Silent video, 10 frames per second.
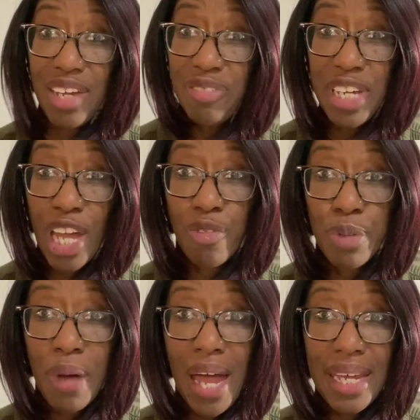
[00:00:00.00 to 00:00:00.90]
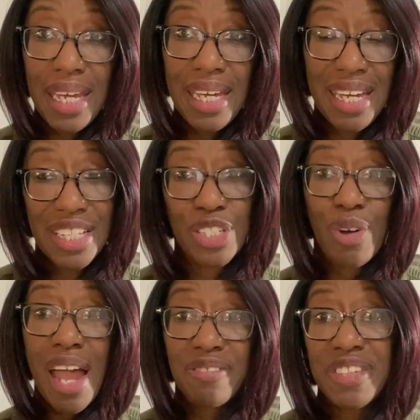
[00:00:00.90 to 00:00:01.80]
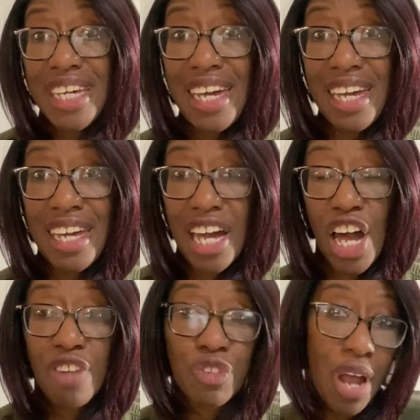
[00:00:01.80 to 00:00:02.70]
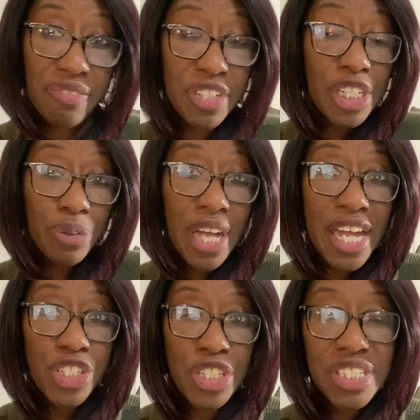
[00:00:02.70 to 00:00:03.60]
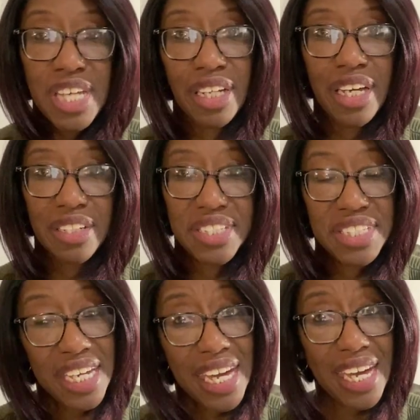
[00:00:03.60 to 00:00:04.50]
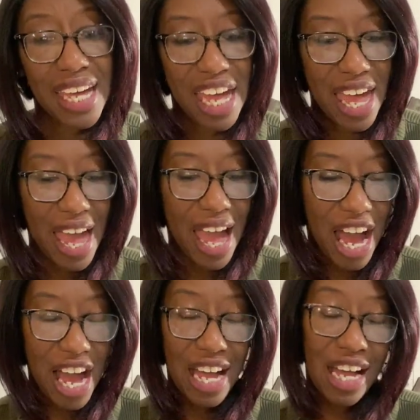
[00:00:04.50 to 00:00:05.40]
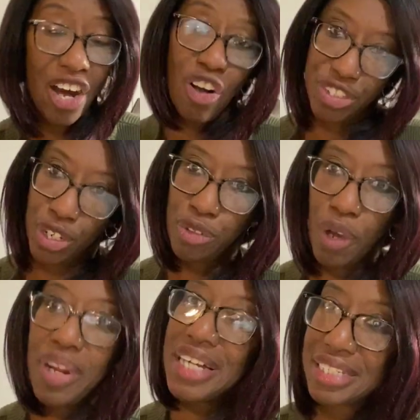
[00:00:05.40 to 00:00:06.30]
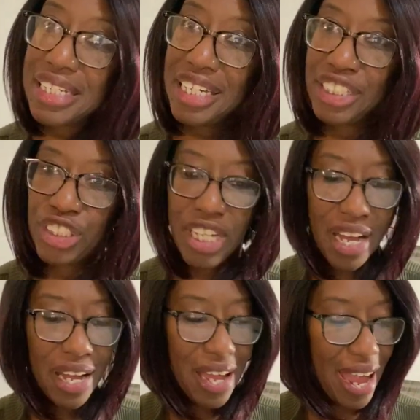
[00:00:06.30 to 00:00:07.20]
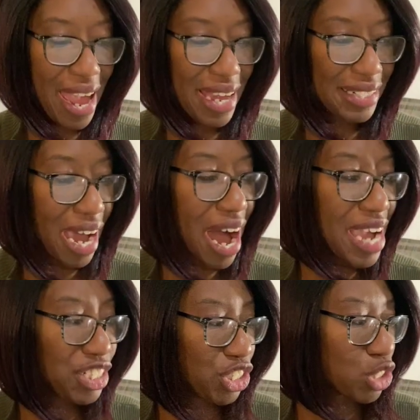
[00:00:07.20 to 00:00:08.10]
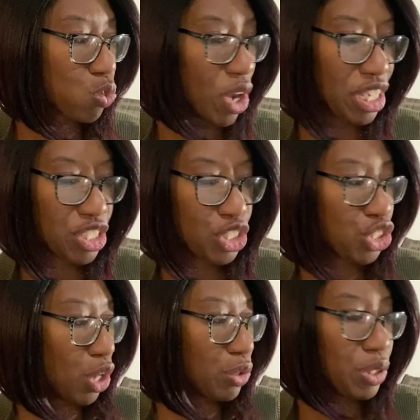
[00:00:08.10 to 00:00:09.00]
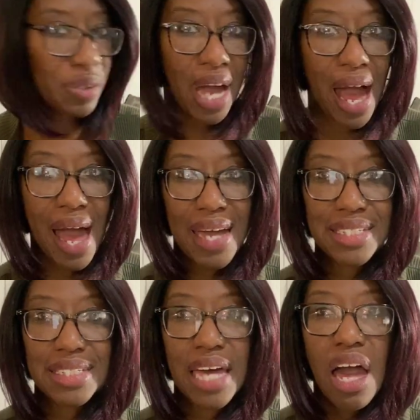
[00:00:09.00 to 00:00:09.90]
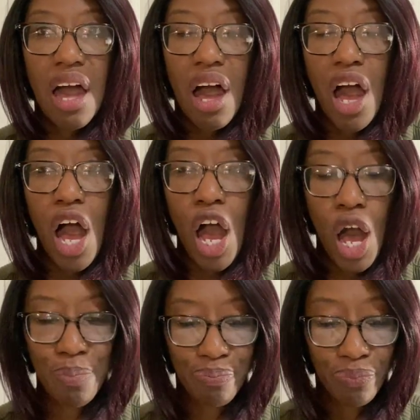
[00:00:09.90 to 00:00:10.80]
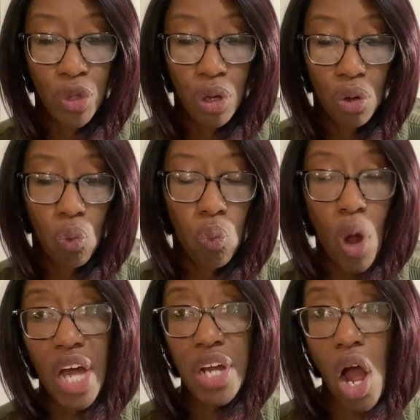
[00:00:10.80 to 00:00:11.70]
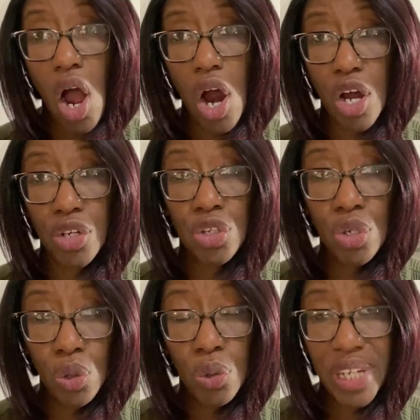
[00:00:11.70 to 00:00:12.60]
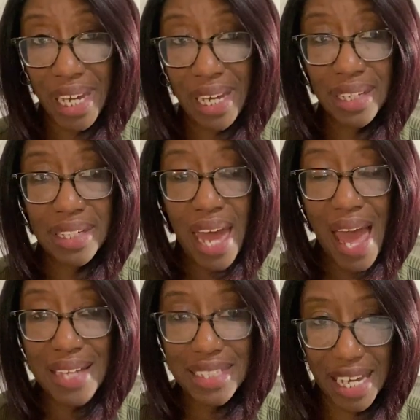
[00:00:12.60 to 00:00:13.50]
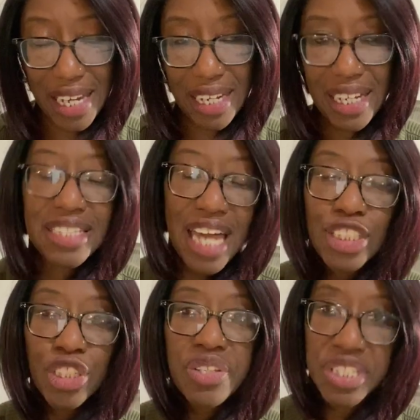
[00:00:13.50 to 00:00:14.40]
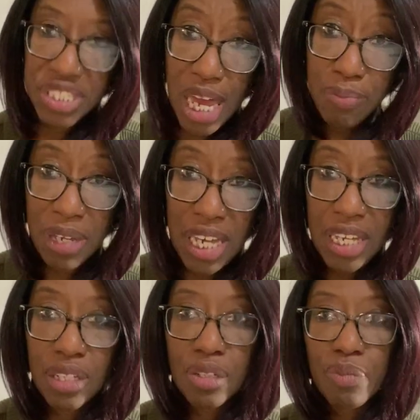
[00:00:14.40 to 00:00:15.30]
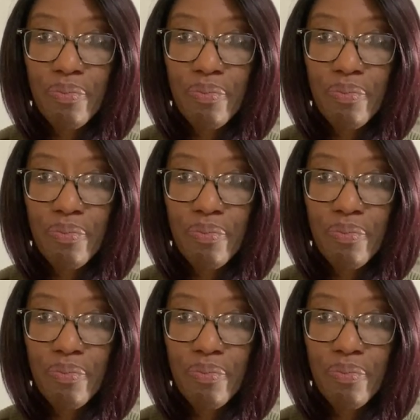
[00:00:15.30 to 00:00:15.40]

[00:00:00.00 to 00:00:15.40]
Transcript: evening, everybody. It's Craft T of Craft T Creations, LLC, uh, also known as Tanisha, And I just wanted to show you guys um, what our new kit has in it. It's actually the same kit,